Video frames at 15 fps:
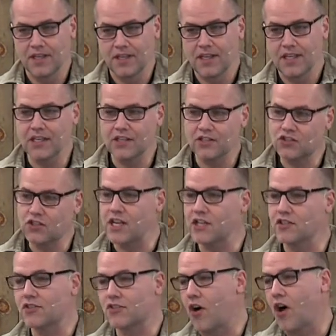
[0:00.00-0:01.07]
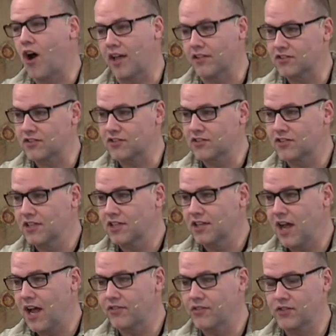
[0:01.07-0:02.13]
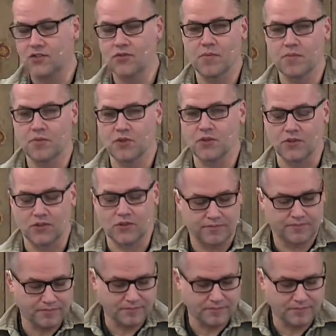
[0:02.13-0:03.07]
He exchanged thoughts on the scriptures.